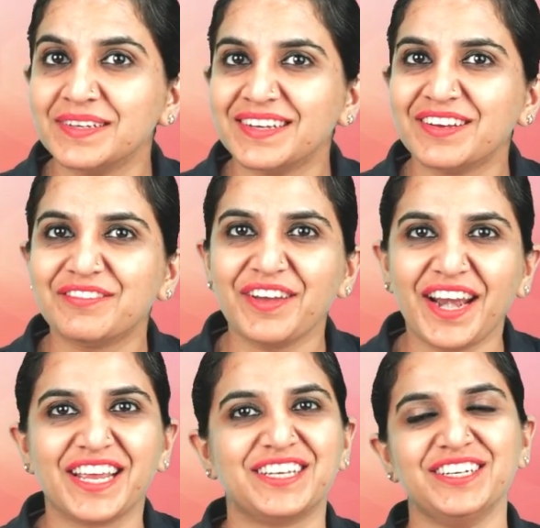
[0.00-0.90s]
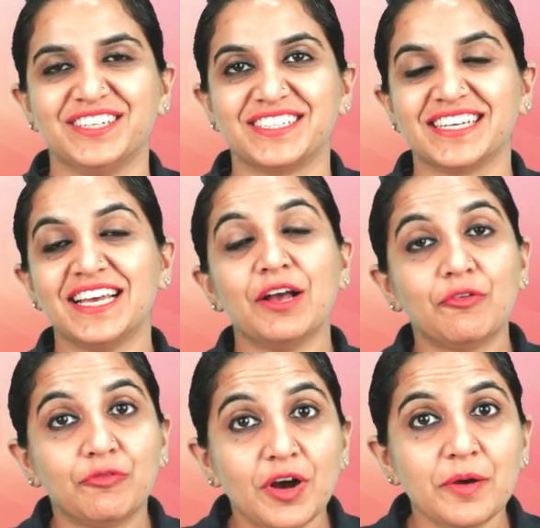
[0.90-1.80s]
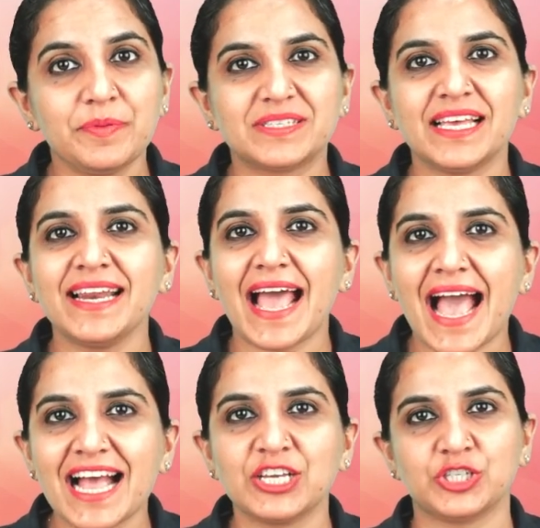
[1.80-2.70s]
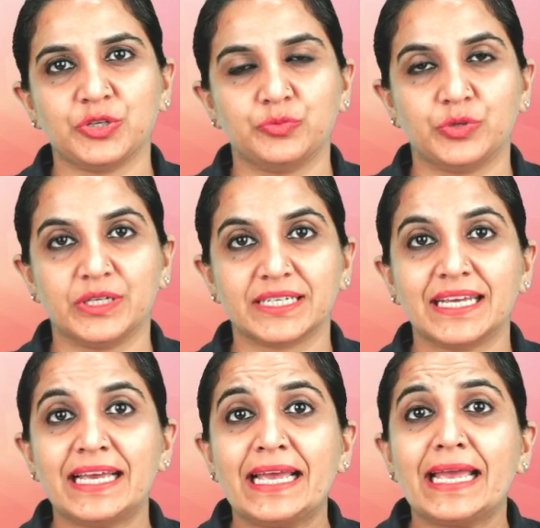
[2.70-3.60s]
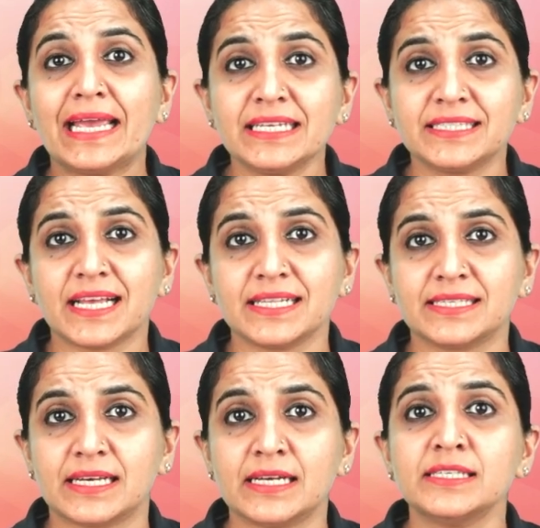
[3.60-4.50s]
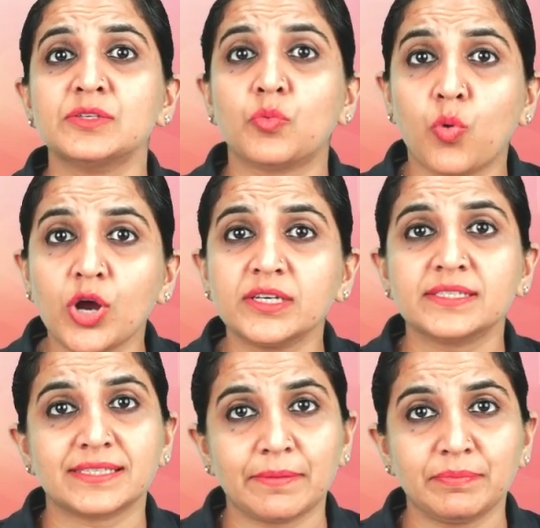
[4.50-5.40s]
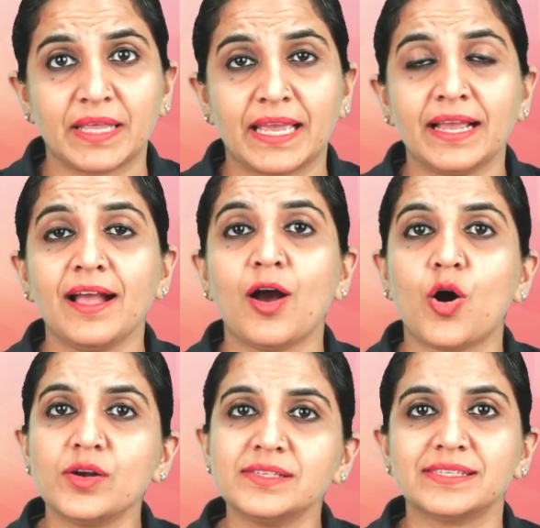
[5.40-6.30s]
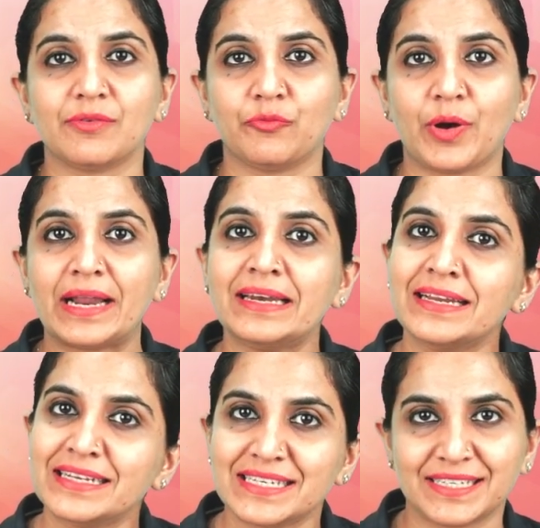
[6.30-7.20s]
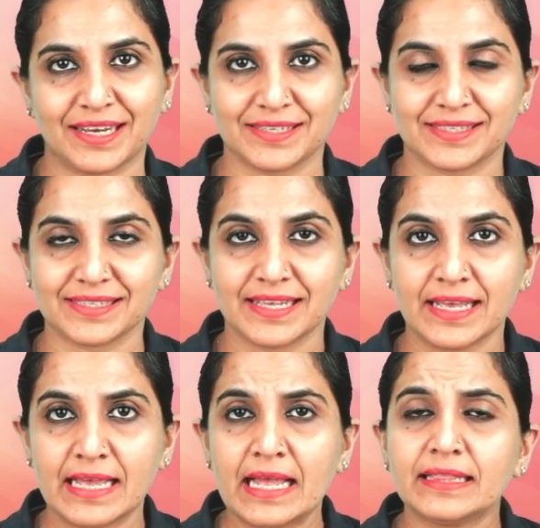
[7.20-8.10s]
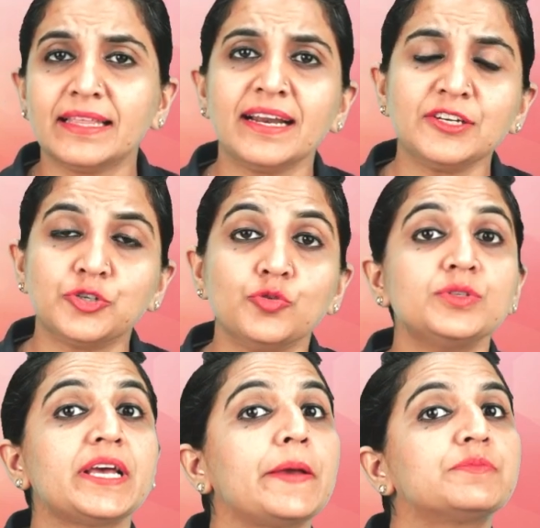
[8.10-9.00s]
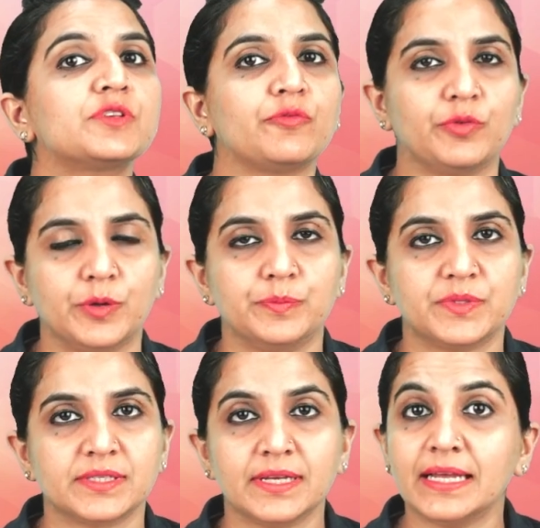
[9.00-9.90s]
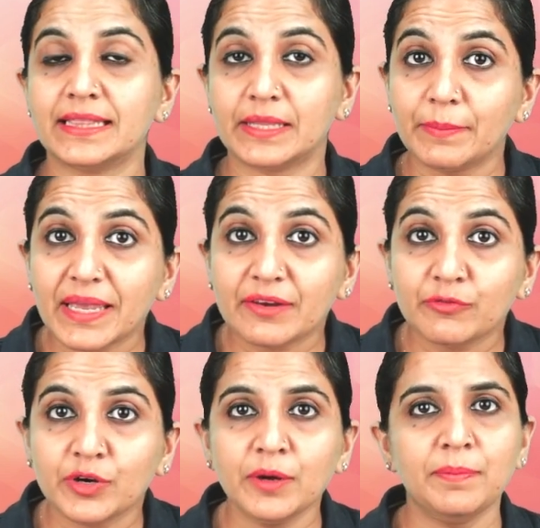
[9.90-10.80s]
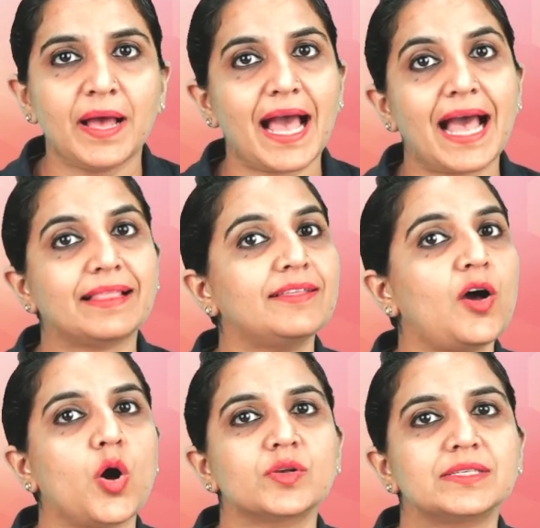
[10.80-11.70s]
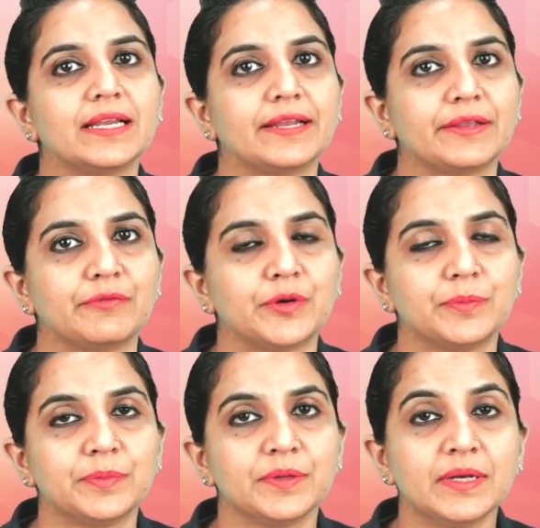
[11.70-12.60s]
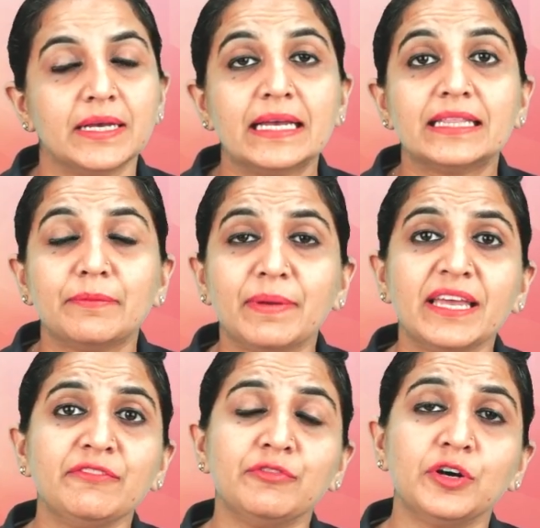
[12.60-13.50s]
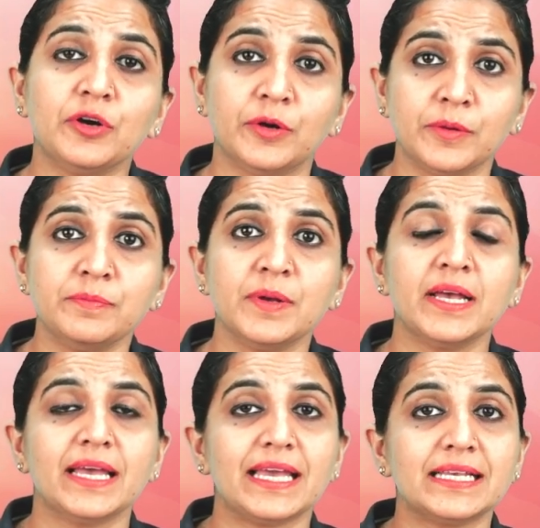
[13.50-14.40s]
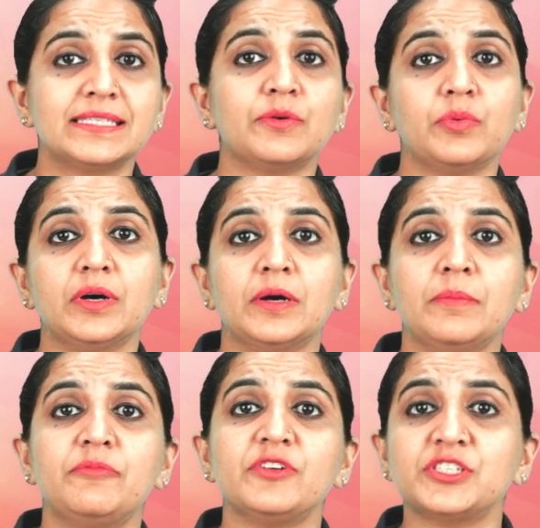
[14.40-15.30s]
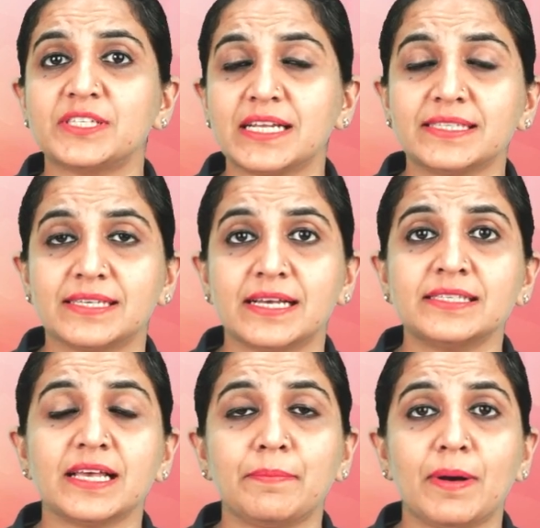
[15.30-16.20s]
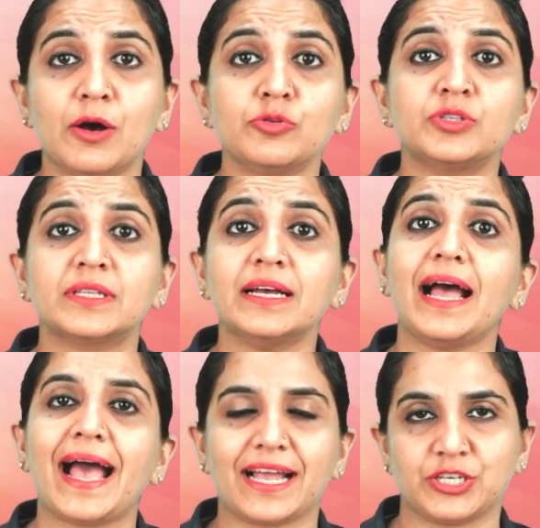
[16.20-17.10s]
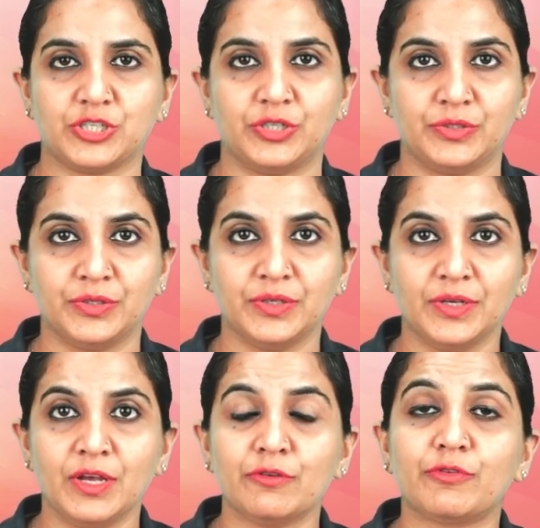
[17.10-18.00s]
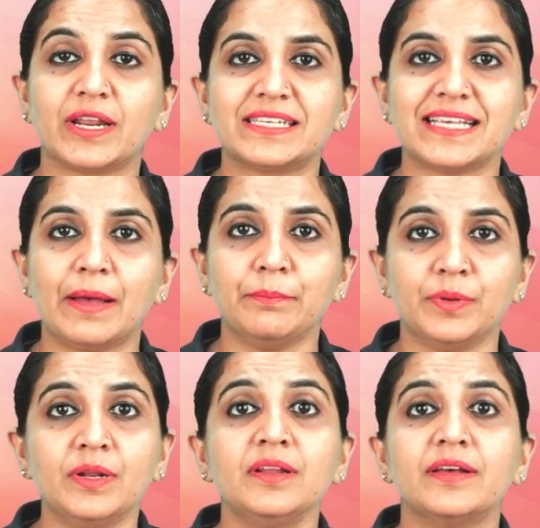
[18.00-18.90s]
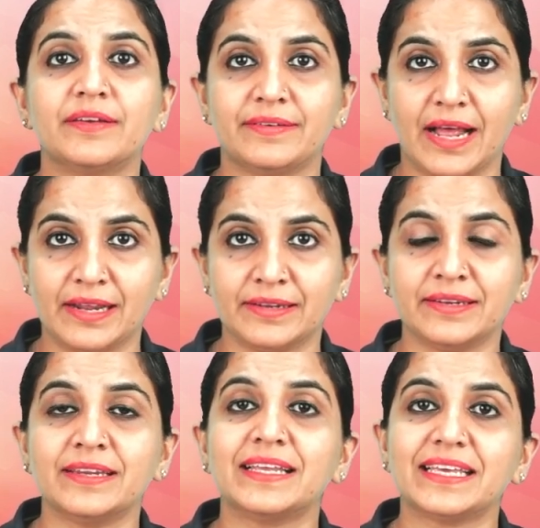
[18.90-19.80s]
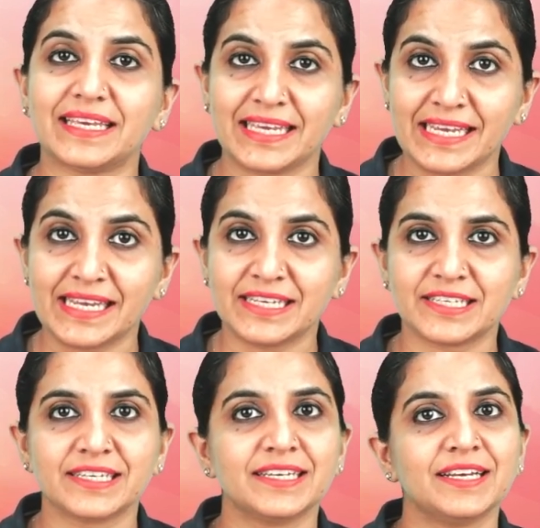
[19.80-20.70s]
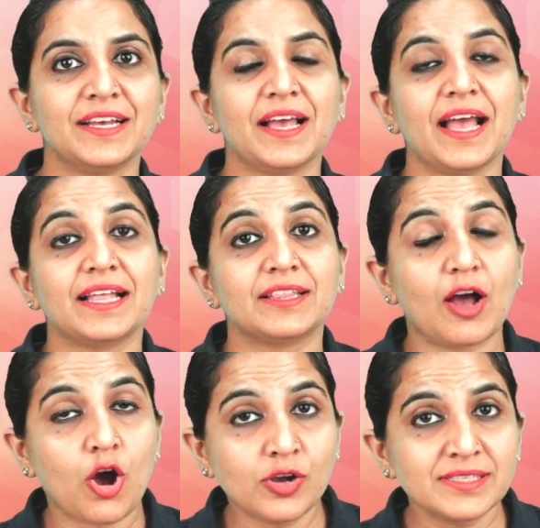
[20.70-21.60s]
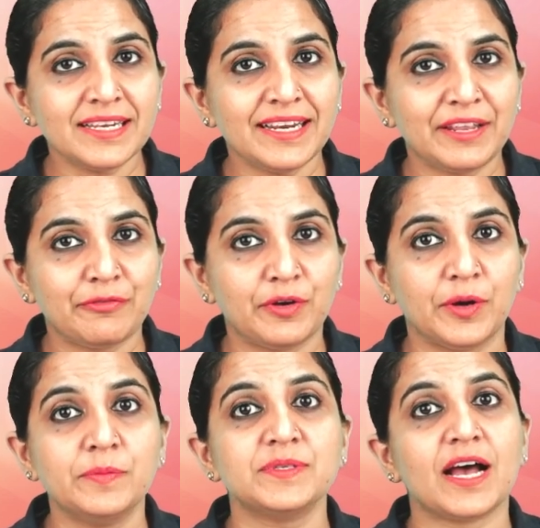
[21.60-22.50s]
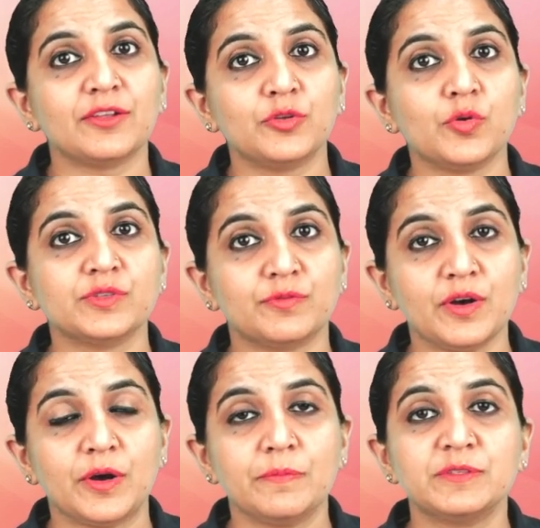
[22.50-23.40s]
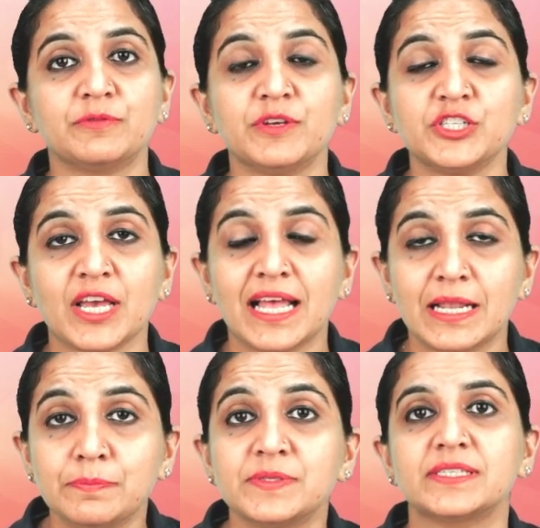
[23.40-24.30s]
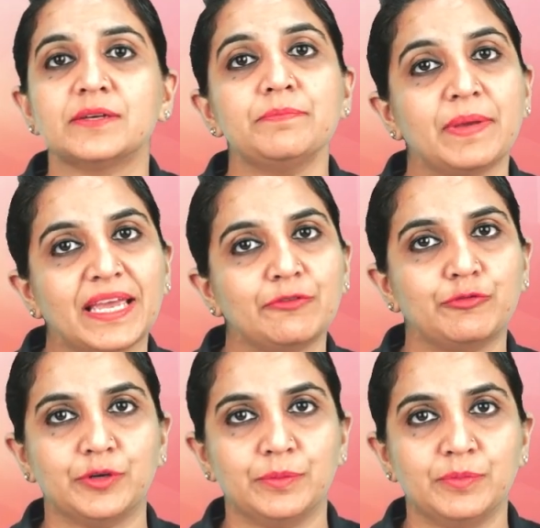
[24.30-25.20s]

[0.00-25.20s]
Very good. Verb is an action word. It tells us what something or someone does. There are two types of verbs, the main verb and the auxiliary verb. The main verb is the verb which tells us about the action. For example, run, eat. The auxiliary verbs are those verbs which helps the main verb